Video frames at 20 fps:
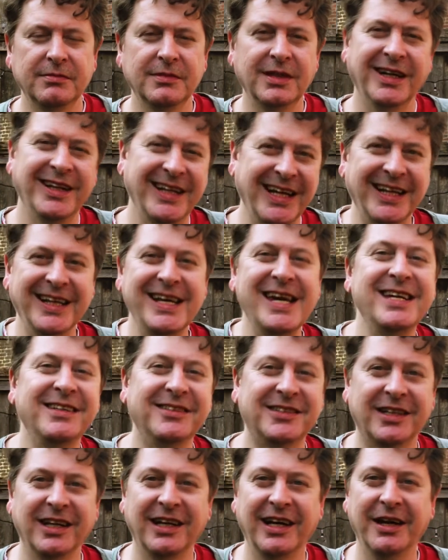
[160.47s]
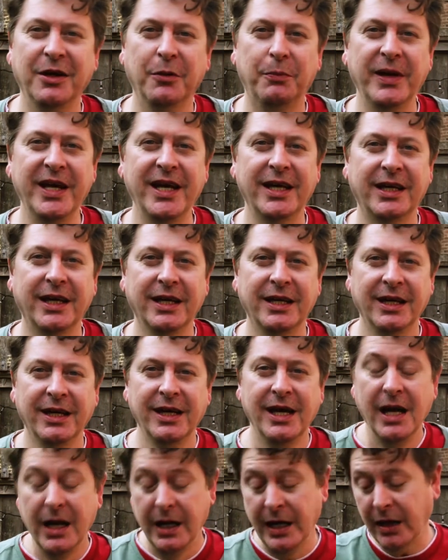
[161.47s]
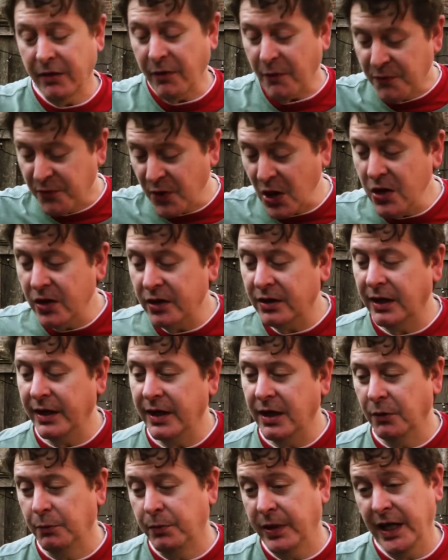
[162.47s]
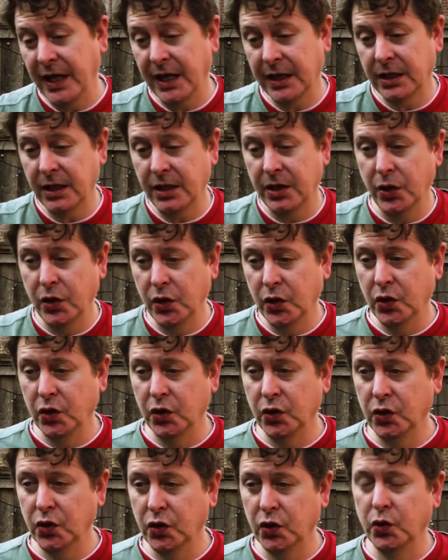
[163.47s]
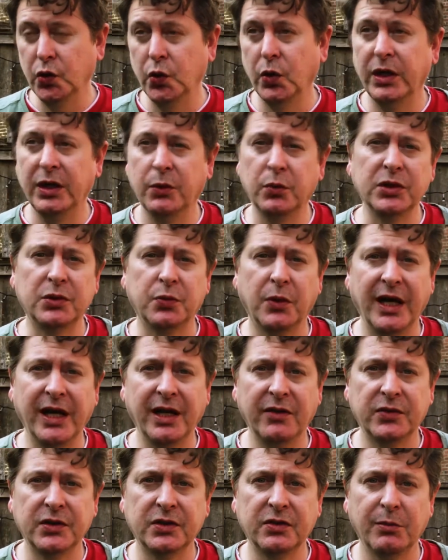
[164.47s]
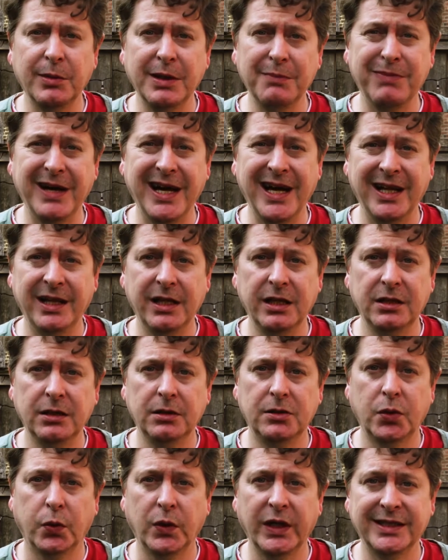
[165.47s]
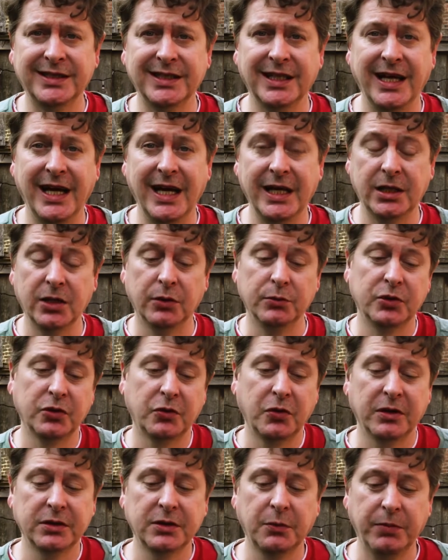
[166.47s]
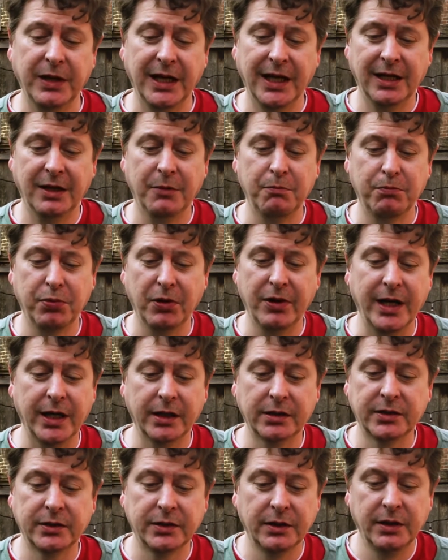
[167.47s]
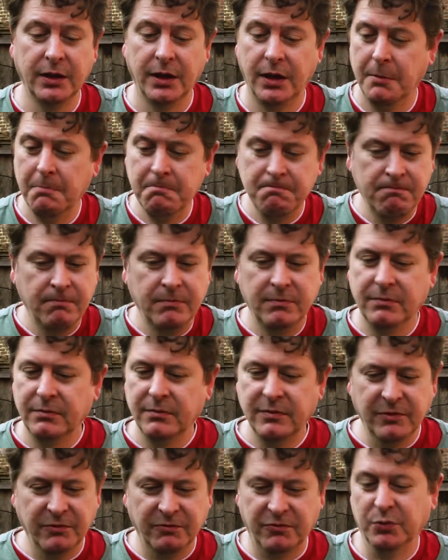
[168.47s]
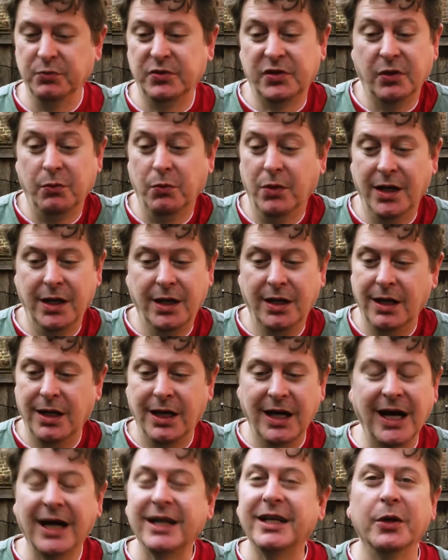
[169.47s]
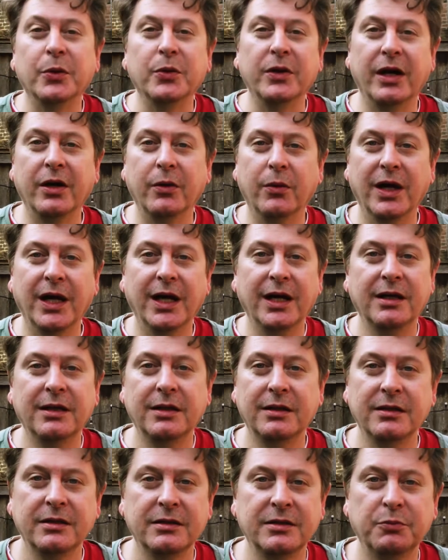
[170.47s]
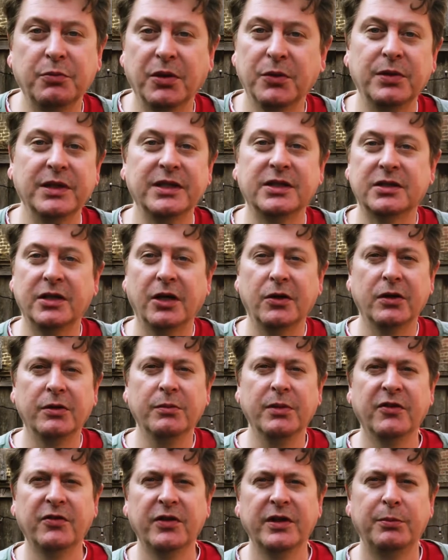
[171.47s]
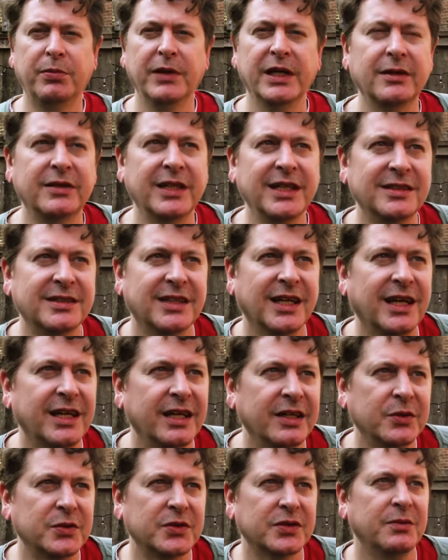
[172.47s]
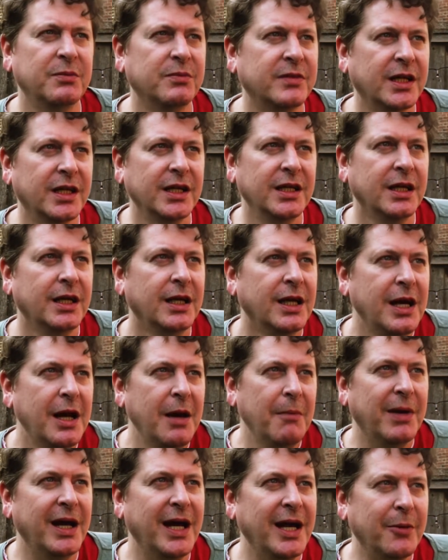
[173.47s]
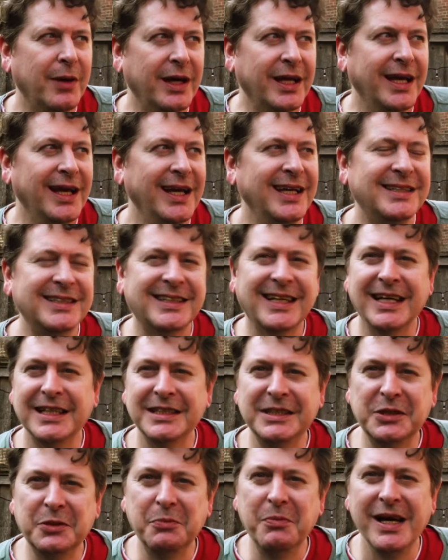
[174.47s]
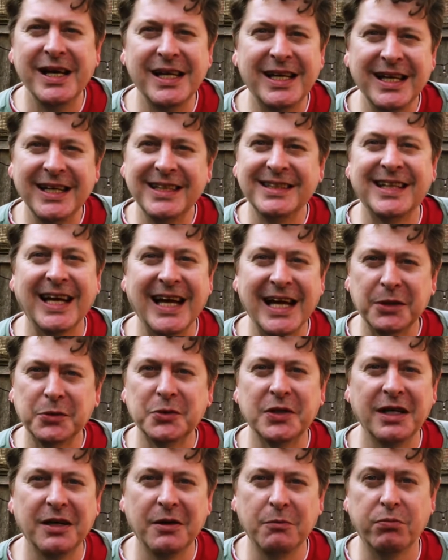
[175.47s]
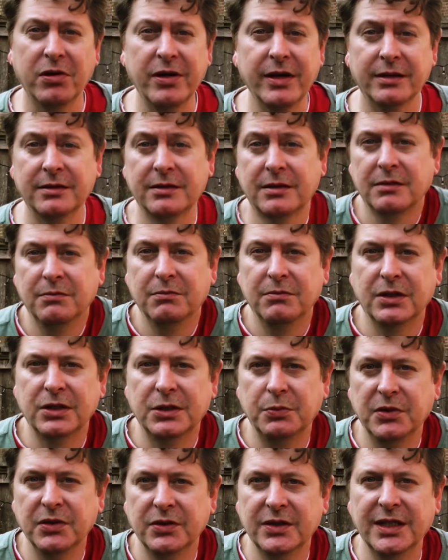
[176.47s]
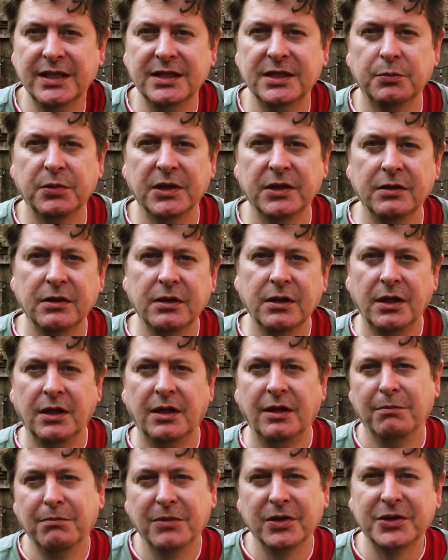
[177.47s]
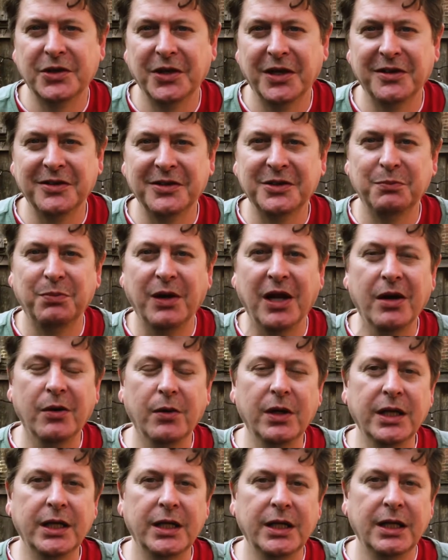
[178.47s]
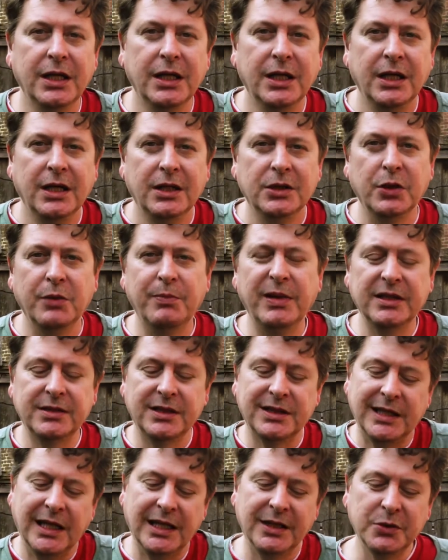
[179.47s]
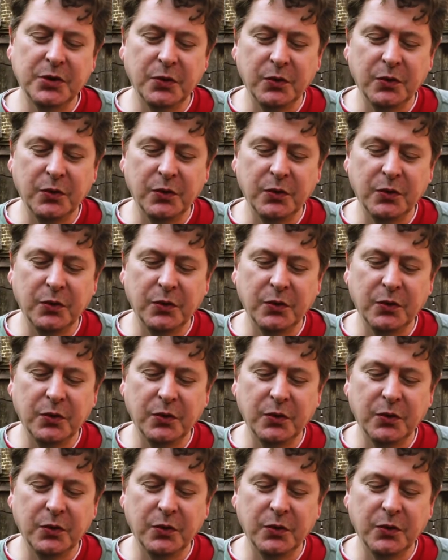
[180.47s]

And then he eats the little pig. Now the third little pig, who was waiting for something better than twigs and hay, comes across a pile of bricks from somewhere. I don't know where. It's probably stolen off a building site or something. But anyway, he decides to make his house out of bricks. Much more sensible. Much harder to blow in. So he builds his house.